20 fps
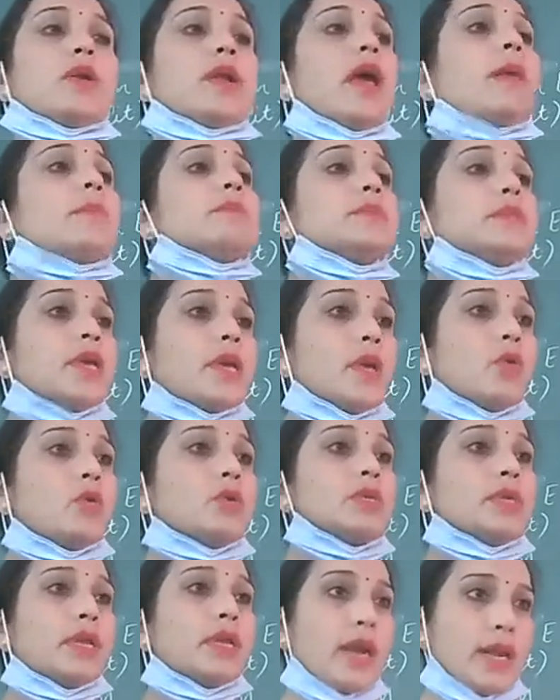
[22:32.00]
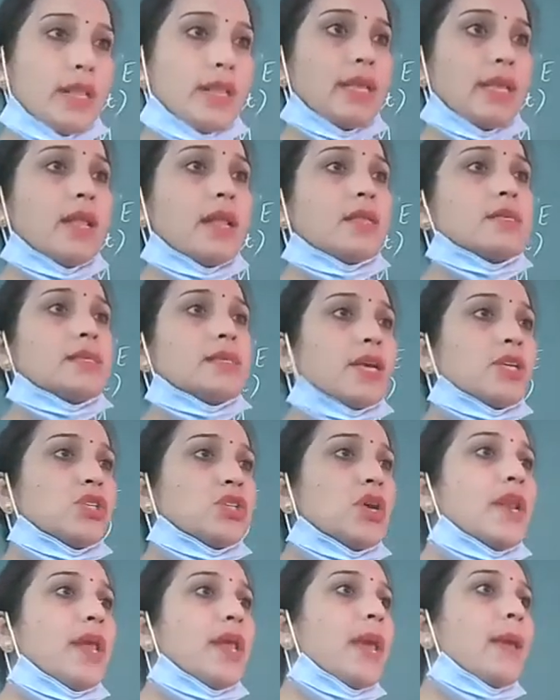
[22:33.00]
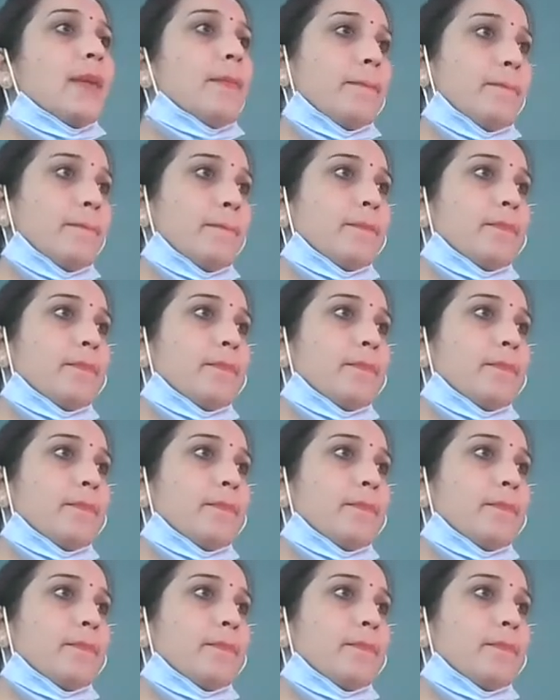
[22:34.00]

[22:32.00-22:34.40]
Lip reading: on MCQs in earlier in section A.